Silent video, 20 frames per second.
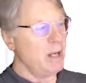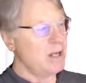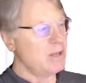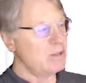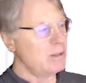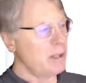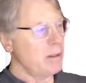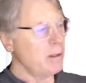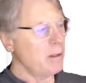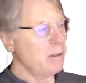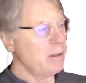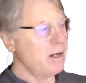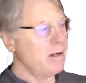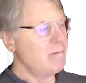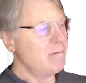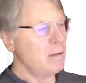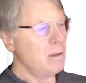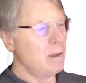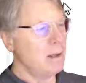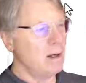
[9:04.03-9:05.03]
on the
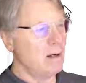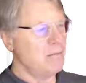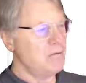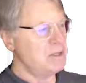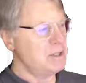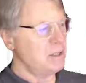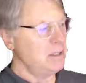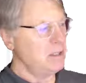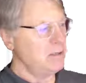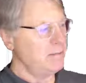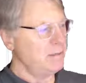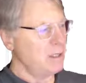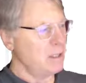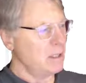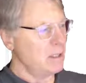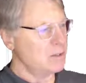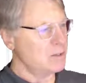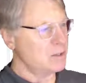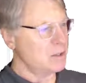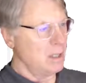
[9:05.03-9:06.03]
level of
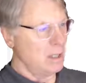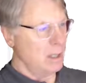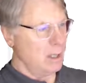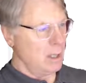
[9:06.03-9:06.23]
significance.